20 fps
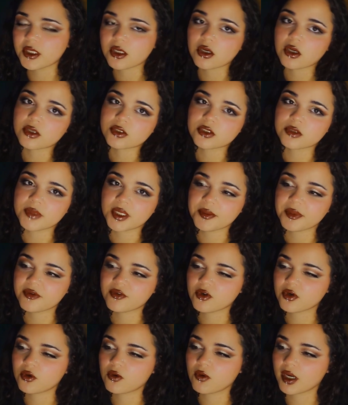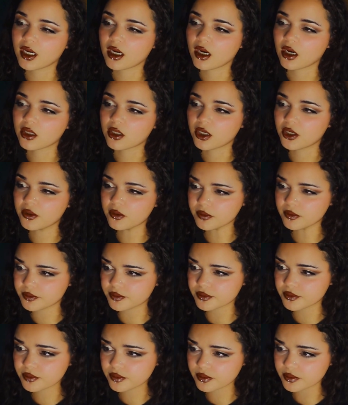but it also made me feel quite
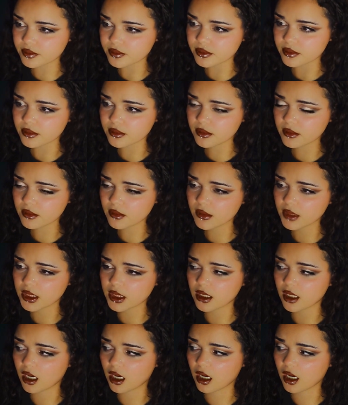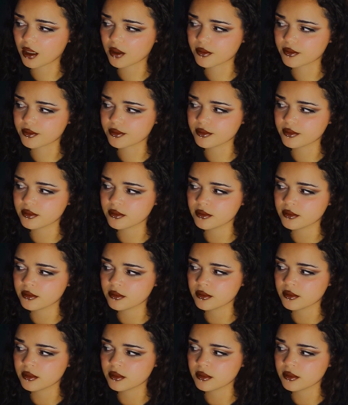hollow. Um,